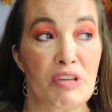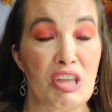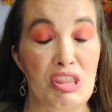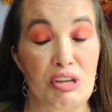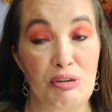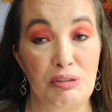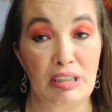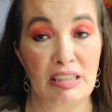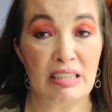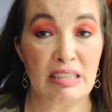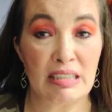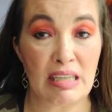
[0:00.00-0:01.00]
the goat
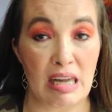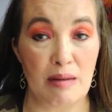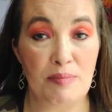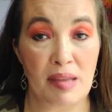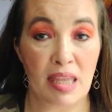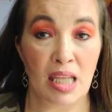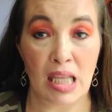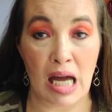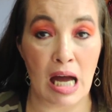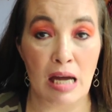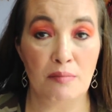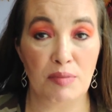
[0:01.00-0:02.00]
escaped the
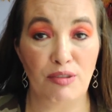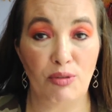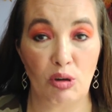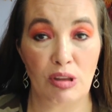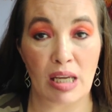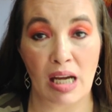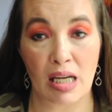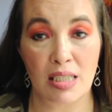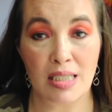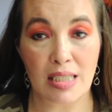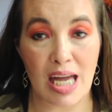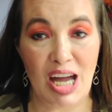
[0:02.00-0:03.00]
lot before the
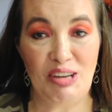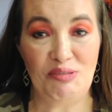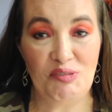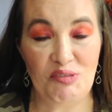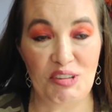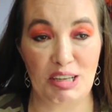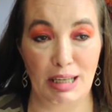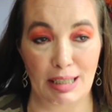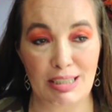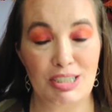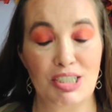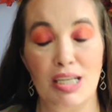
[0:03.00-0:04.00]
guys got
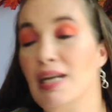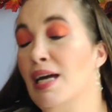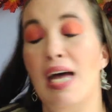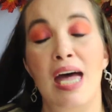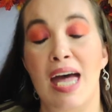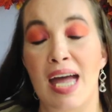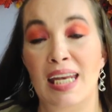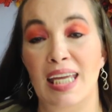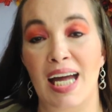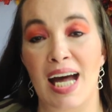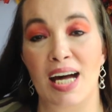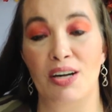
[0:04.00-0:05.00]
finished.
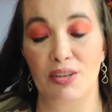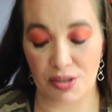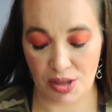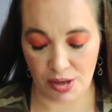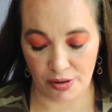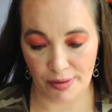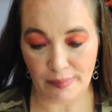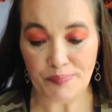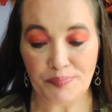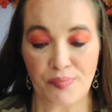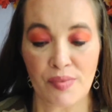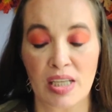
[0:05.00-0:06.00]
Anyhow, though,
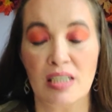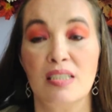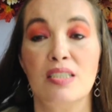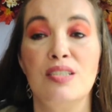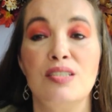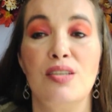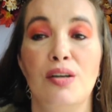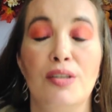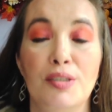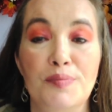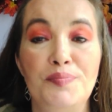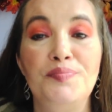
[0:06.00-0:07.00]

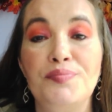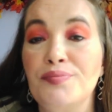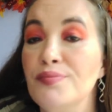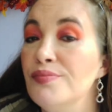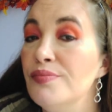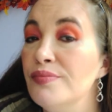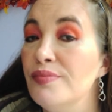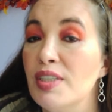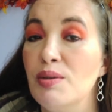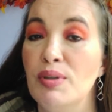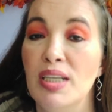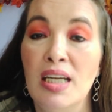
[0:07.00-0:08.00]
so I
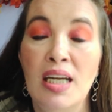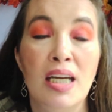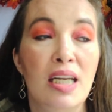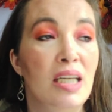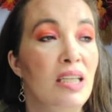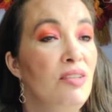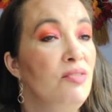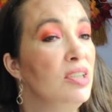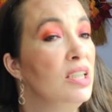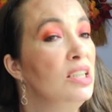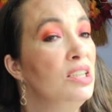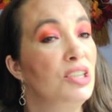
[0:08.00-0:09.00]
went ahead and
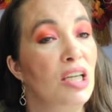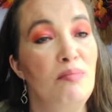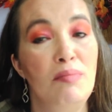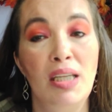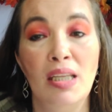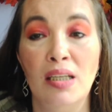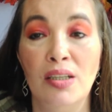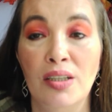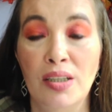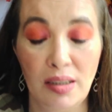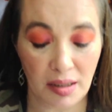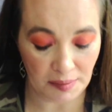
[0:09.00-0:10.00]
finished up my
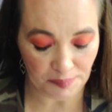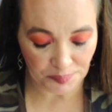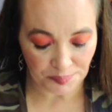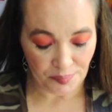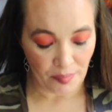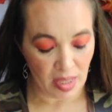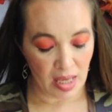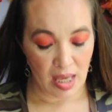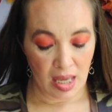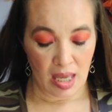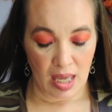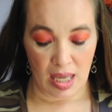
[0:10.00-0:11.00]
look,
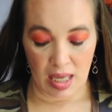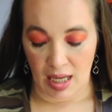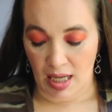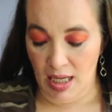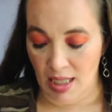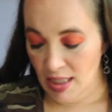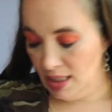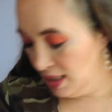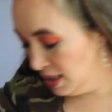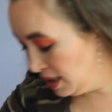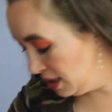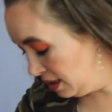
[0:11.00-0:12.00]

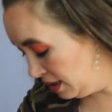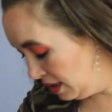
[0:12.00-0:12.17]
and